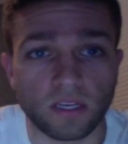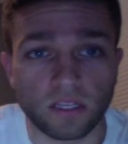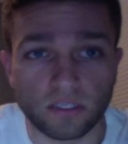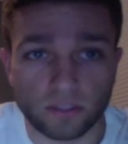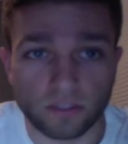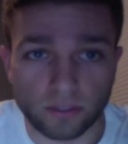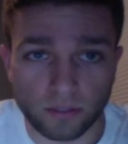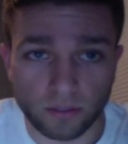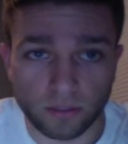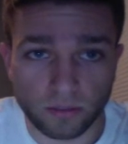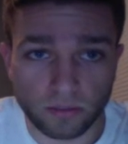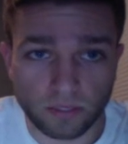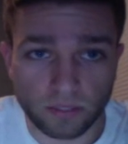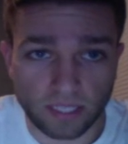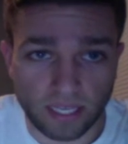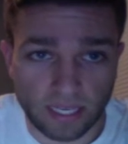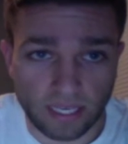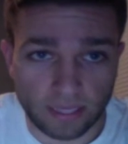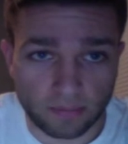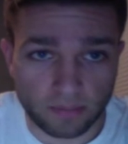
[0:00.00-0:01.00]
2
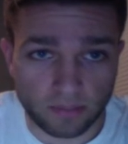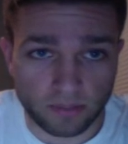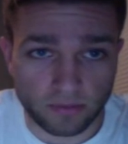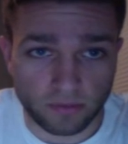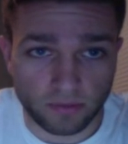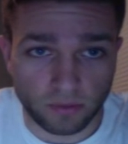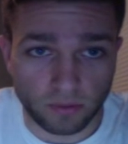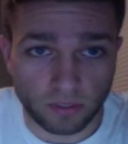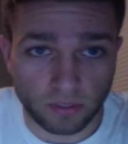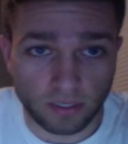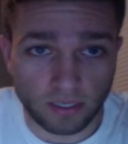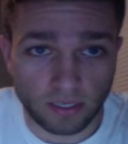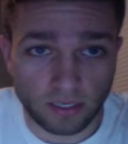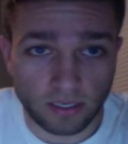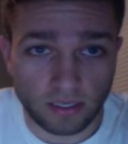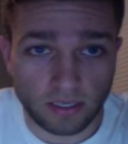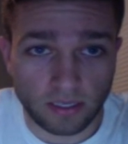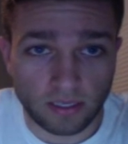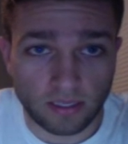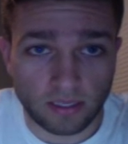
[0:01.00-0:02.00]
times 4
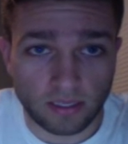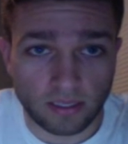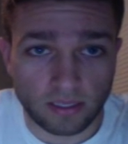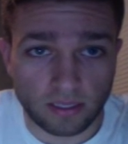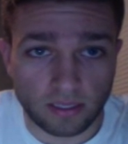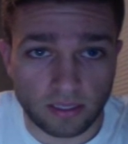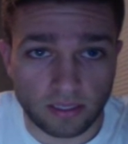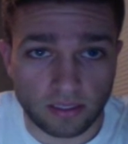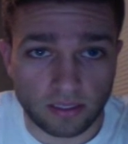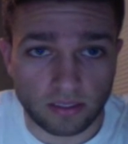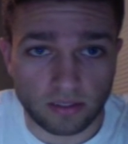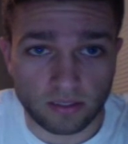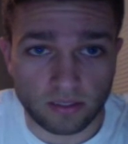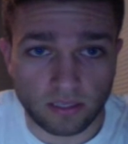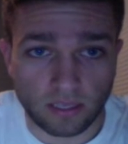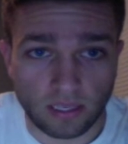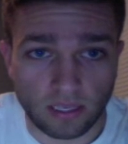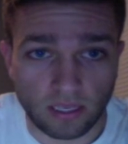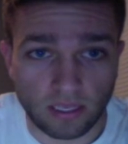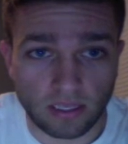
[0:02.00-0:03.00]
is
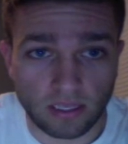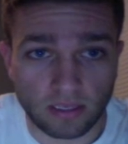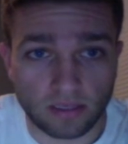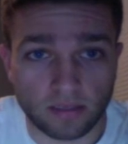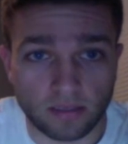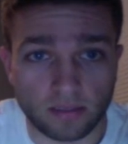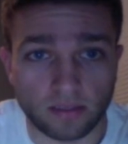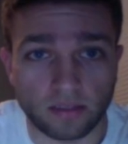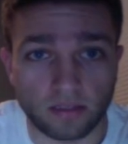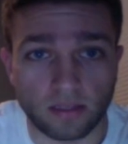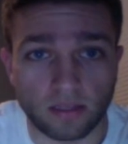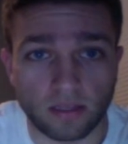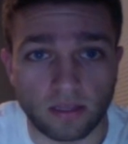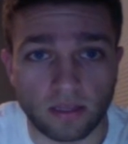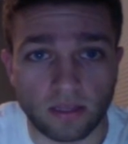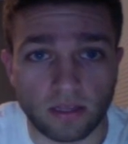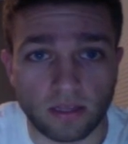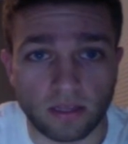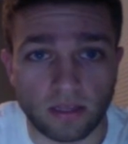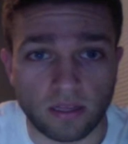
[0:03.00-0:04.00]
8.
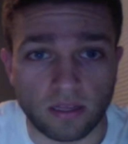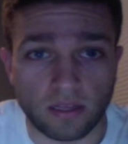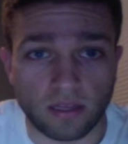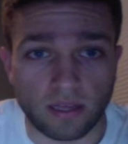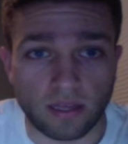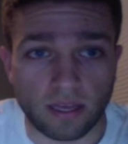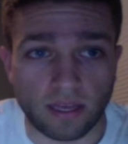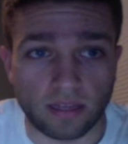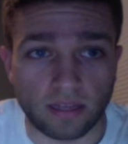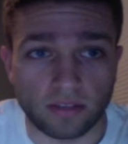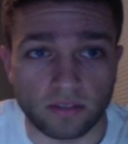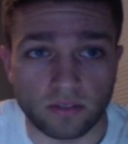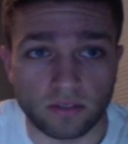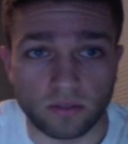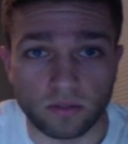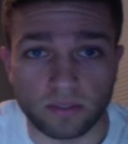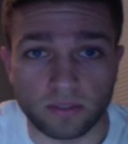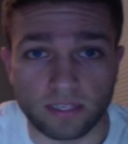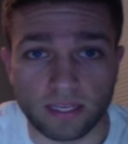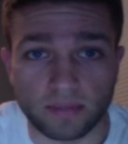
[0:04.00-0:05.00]
And
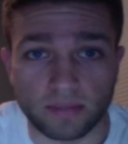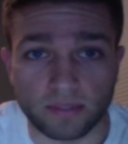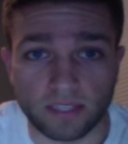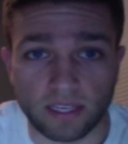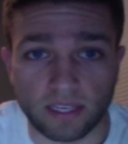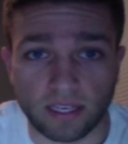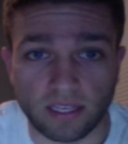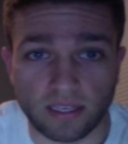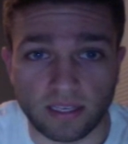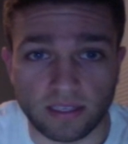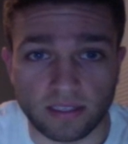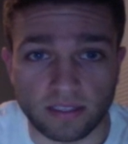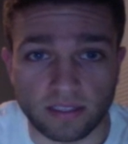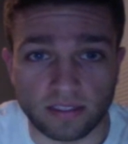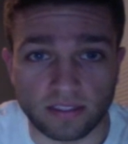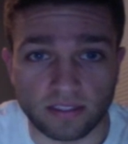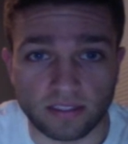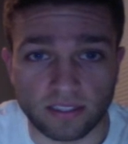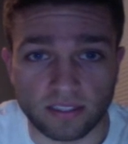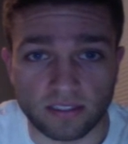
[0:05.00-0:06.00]
2 times 8 is
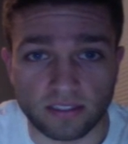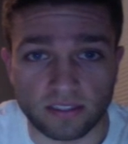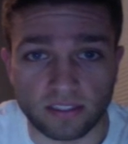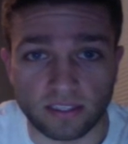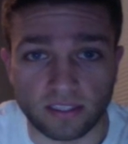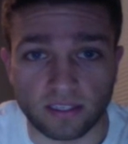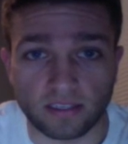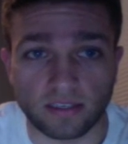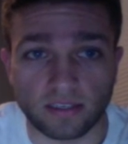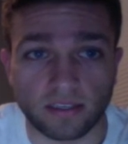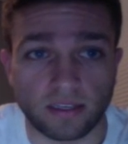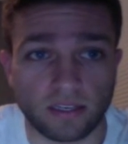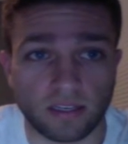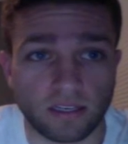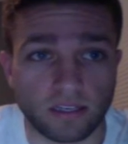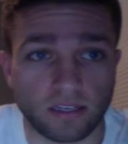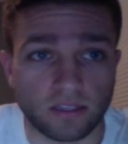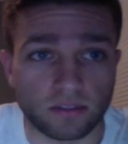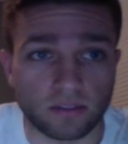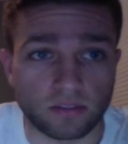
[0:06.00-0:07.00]
16.
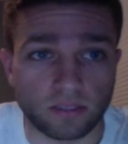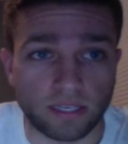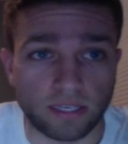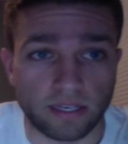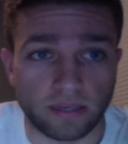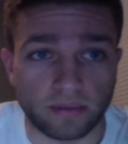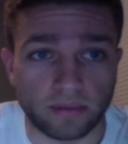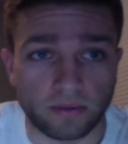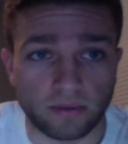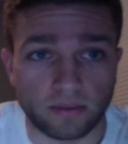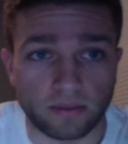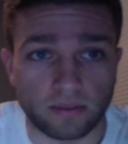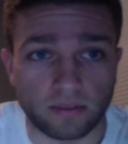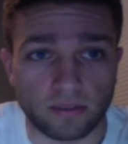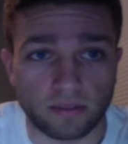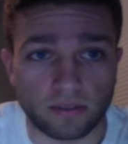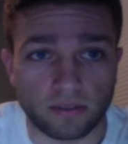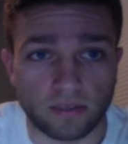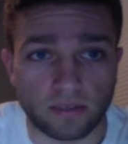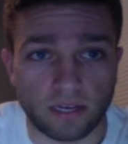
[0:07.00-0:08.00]
So now
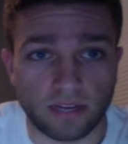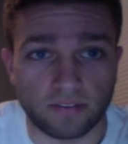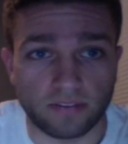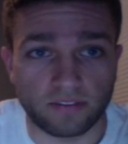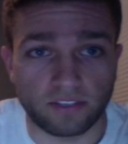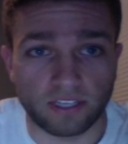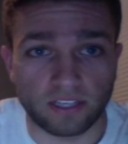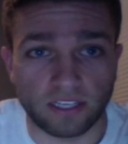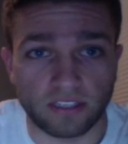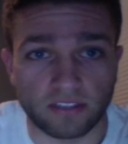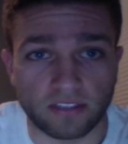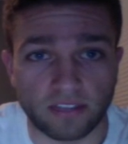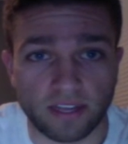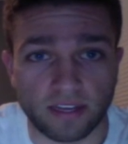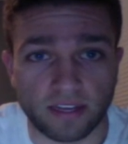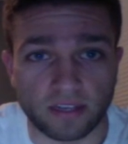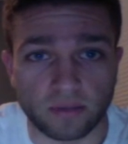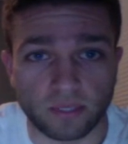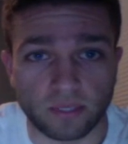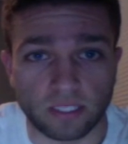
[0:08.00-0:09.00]
I've changed that
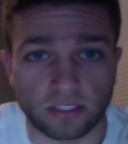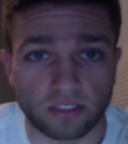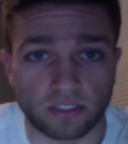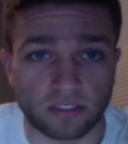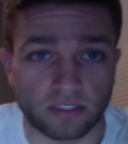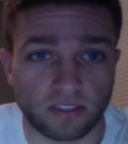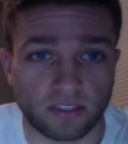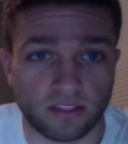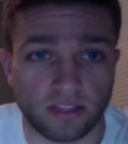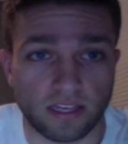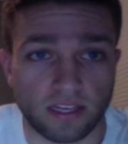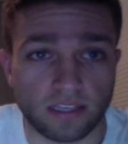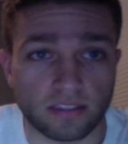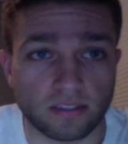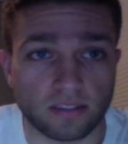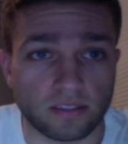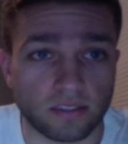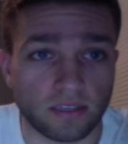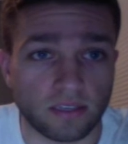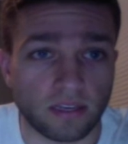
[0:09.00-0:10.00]
equation to
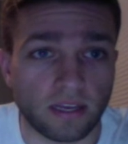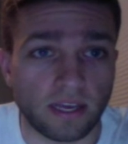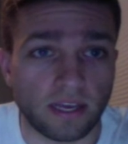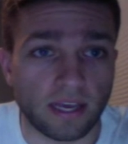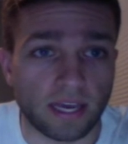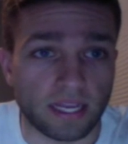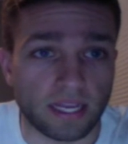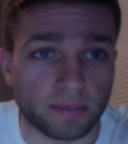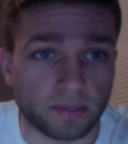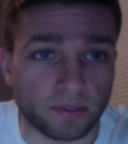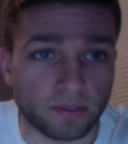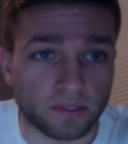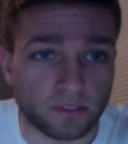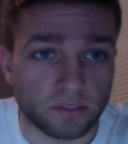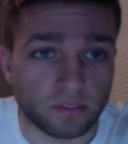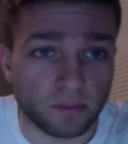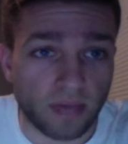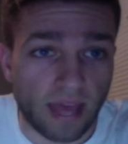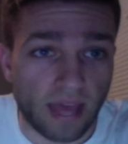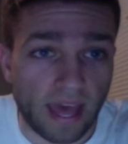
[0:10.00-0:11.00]
this, and I'm going
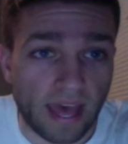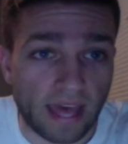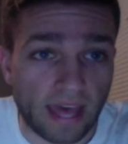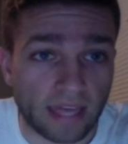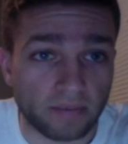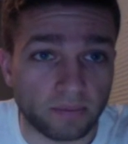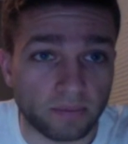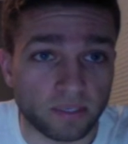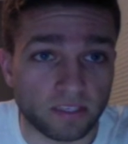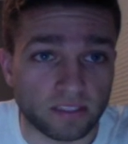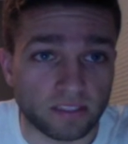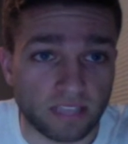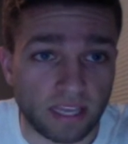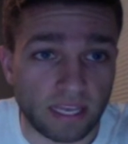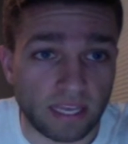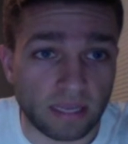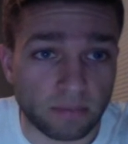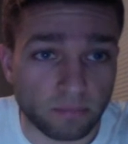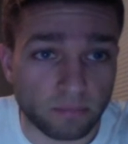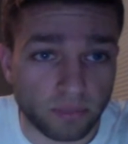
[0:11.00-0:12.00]
to add, because
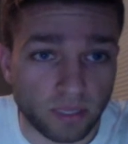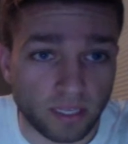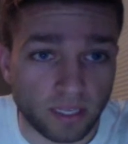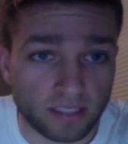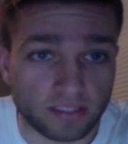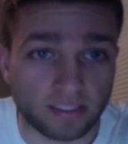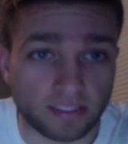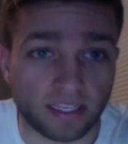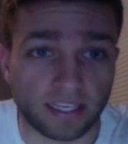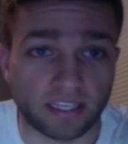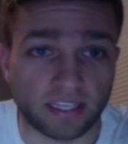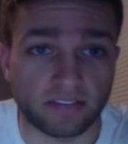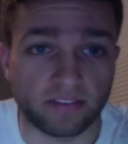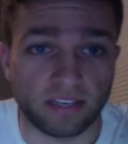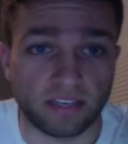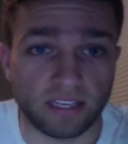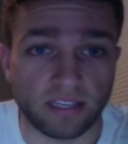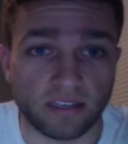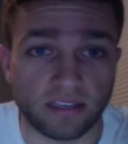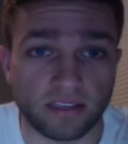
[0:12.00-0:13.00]
8 plus negative
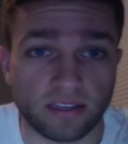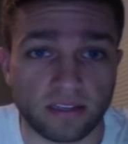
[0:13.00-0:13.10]
8